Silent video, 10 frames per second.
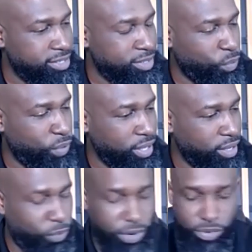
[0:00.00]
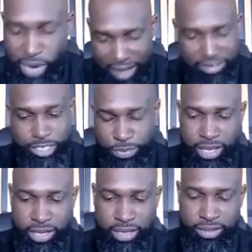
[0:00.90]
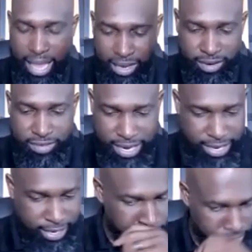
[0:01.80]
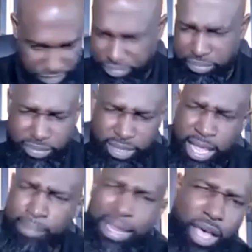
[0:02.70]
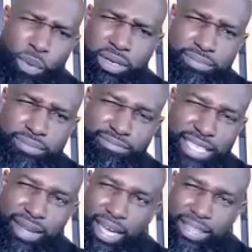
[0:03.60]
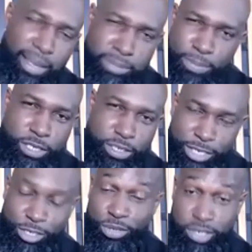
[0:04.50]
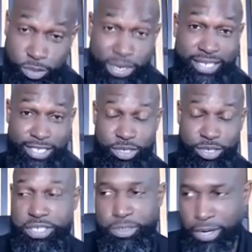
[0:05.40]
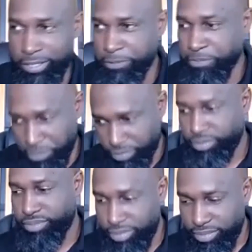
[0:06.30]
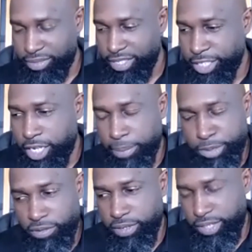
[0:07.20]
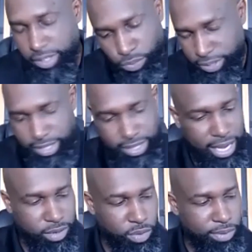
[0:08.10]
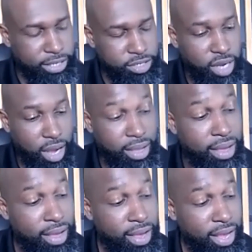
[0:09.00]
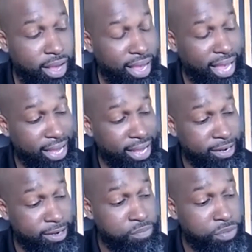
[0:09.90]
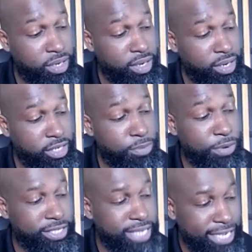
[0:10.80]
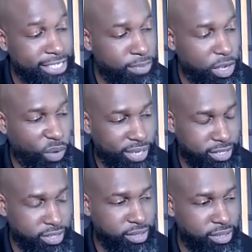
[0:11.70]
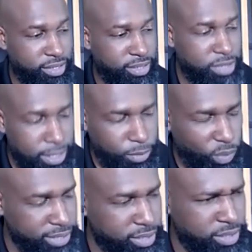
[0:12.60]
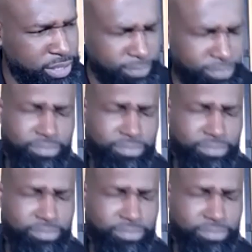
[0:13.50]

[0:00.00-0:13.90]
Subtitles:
we're having this meeting. The end of the day, I'm like, I think I'm supposed to meet you, is what I say to his business partner. She comes over, we sit down and we begin to talk. And she begins asking me questions, some deep questions.